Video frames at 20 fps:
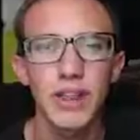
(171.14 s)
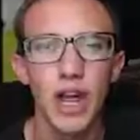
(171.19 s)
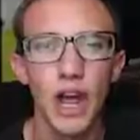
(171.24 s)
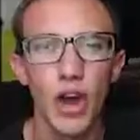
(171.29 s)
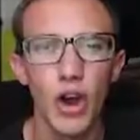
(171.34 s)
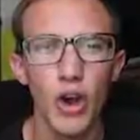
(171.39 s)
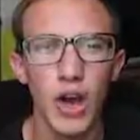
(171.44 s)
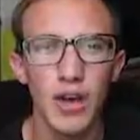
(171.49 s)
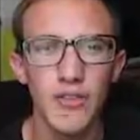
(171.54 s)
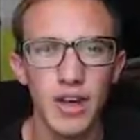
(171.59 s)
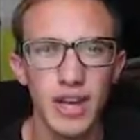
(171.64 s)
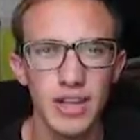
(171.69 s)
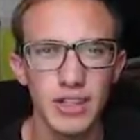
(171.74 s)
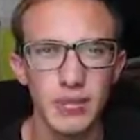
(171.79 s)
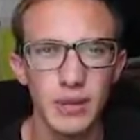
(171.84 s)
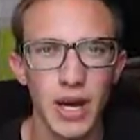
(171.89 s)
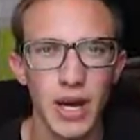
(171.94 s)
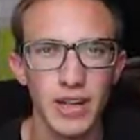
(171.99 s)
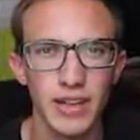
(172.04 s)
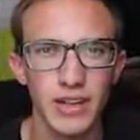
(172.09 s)
they all have
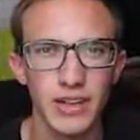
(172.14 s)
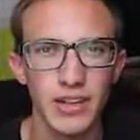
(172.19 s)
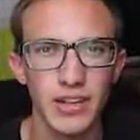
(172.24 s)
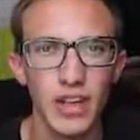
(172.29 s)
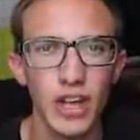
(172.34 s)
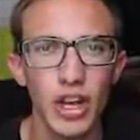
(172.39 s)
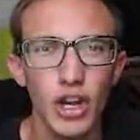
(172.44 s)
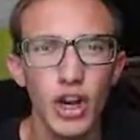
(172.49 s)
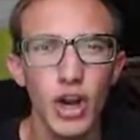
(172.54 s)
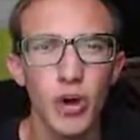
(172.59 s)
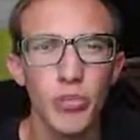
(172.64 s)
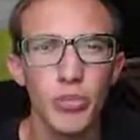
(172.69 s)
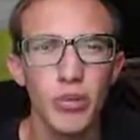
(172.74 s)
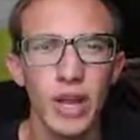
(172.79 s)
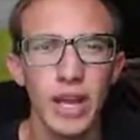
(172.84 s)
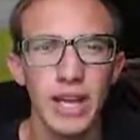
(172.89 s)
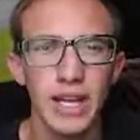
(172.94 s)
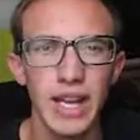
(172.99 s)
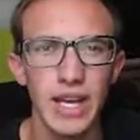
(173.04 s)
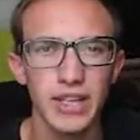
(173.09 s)
Xboxes, and they're all
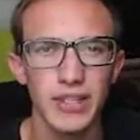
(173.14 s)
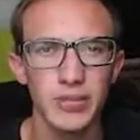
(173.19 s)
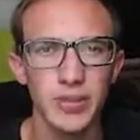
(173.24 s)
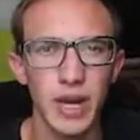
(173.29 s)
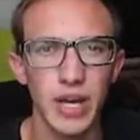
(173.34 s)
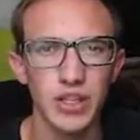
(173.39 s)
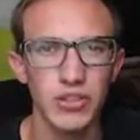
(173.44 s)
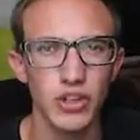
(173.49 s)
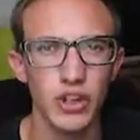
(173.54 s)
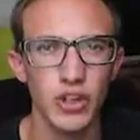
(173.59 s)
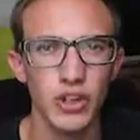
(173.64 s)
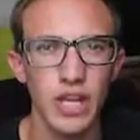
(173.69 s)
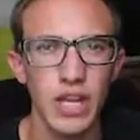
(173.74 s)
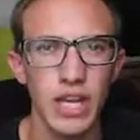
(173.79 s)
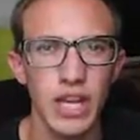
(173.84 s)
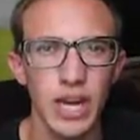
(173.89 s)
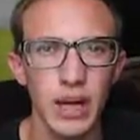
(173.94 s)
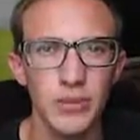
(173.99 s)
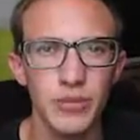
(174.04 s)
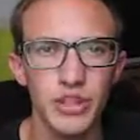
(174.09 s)
playing Xbox all
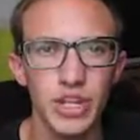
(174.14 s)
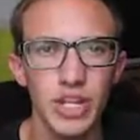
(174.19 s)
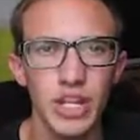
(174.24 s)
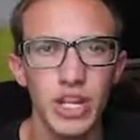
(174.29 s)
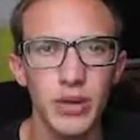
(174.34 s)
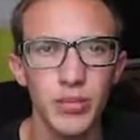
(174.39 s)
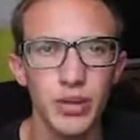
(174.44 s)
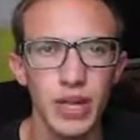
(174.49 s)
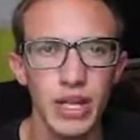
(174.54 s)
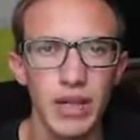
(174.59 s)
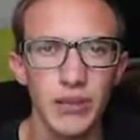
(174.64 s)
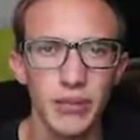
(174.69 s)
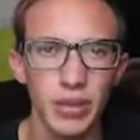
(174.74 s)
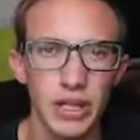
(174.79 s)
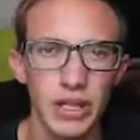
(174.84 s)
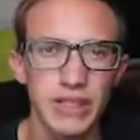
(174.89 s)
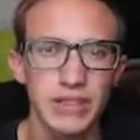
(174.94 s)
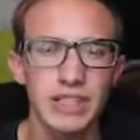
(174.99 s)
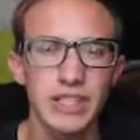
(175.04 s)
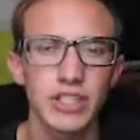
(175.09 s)
night, and I'm sitting there playing
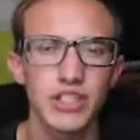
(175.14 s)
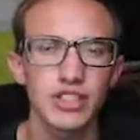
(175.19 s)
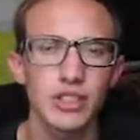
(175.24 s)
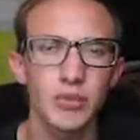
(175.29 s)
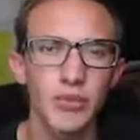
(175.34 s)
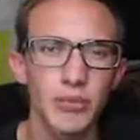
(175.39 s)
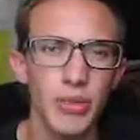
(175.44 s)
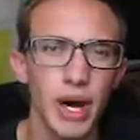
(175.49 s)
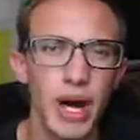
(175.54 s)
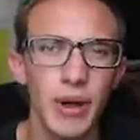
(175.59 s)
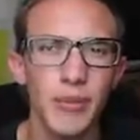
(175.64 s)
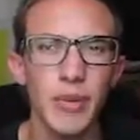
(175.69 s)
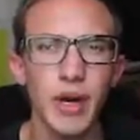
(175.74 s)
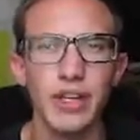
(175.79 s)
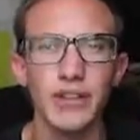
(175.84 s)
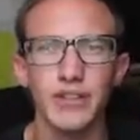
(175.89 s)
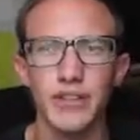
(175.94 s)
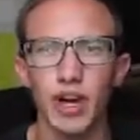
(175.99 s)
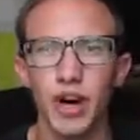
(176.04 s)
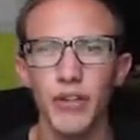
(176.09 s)
PlayStation by
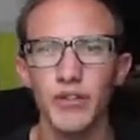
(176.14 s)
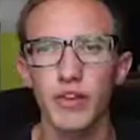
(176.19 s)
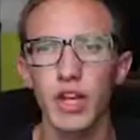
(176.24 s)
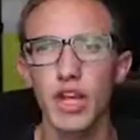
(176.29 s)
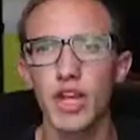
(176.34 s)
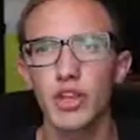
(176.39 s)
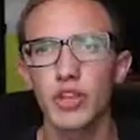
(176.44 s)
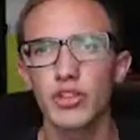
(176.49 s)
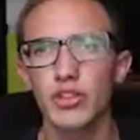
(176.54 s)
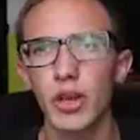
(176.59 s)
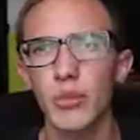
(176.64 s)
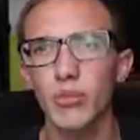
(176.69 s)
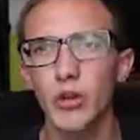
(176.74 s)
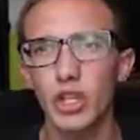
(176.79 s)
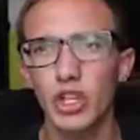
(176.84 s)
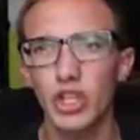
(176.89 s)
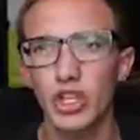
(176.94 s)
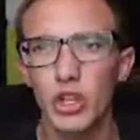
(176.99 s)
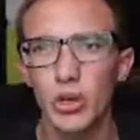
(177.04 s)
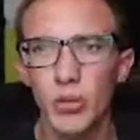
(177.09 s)
myself. So I'm
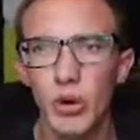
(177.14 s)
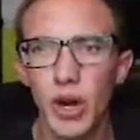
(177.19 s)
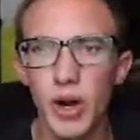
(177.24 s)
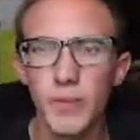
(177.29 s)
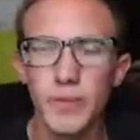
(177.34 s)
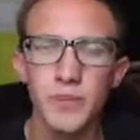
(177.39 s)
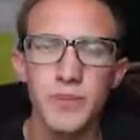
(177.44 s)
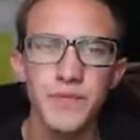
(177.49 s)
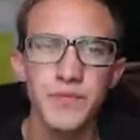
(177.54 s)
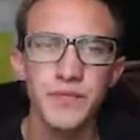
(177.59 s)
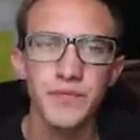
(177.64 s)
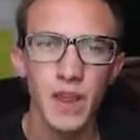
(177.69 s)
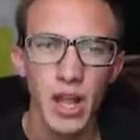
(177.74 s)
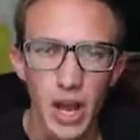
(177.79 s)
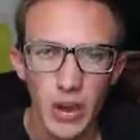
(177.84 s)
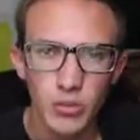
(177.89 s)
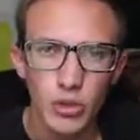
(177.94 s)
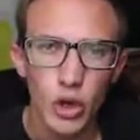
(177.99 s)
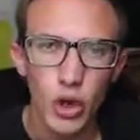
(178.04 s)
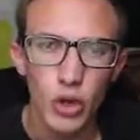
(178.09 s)
like, you know what?
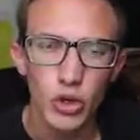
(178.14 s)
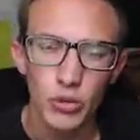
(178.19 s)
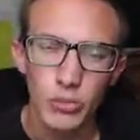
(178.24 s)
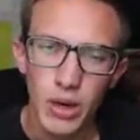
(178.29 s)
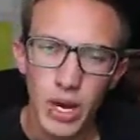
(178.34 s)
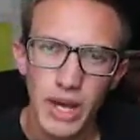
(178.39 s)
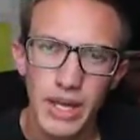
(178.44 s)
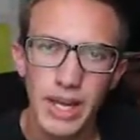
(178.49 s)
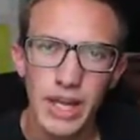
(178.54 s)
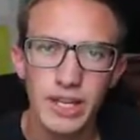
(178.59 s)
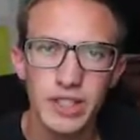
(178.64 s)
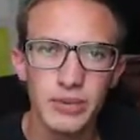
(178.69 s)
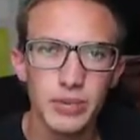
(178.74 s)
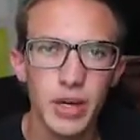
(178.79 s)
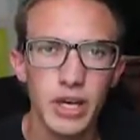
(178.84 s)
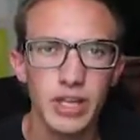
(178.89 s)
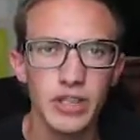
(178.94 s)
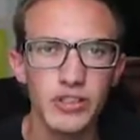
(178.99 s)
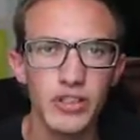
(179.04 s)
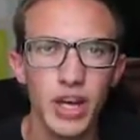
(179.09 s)
I'm going to buy an
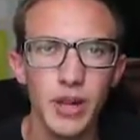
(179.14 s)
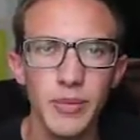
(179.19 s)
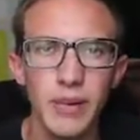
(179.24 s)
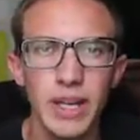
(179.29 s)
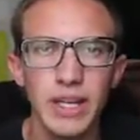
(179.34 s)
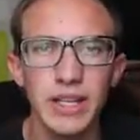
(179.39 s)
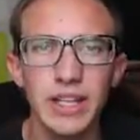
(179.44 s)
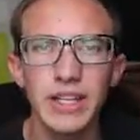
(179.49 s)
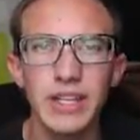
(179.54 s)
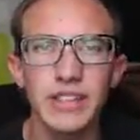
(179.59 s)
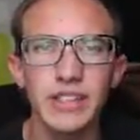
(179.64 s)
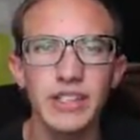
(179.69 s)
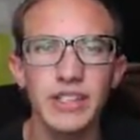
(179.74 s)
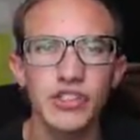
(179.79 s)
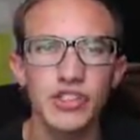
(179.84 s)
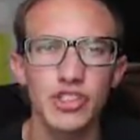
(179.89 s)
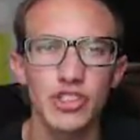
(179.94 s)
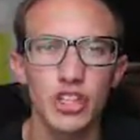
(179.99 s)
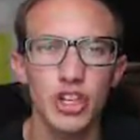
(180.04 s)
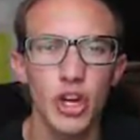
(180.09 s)
Xbox. So I made the
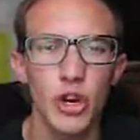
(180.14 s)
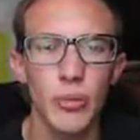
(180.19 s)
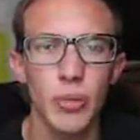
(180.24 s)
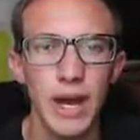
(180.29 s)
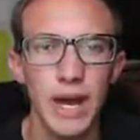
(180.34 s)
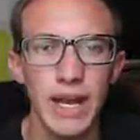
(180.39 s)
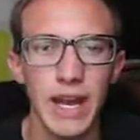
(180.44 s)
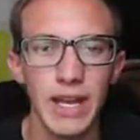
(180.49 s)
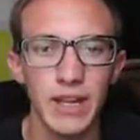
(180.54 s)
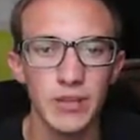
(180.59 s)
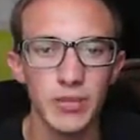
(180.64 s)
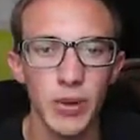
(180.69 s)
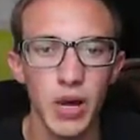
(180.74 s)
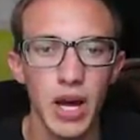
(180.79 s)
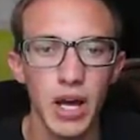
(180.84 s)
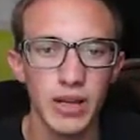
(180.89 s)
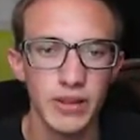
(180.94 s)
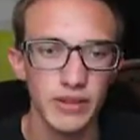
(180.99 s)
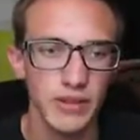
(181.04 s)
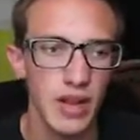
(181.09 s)
decision to go buy an
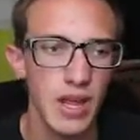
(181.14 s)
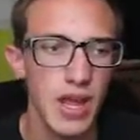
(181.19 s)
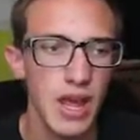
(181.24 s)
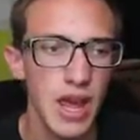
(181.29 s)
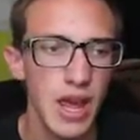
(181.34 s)
Xbox,